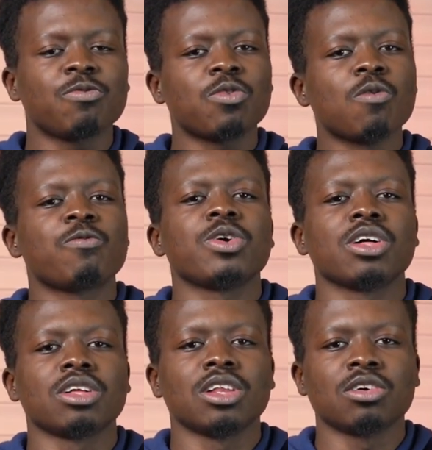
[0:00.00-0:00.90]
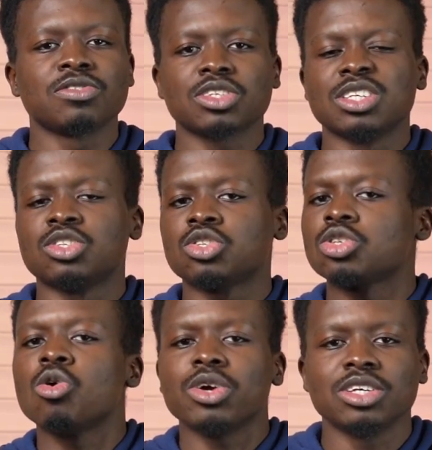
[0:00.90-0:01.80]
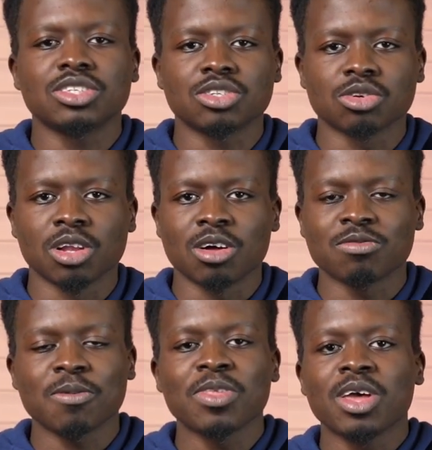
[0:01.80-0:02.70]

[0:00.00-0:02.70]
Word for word: full finger gloves is so easy to love.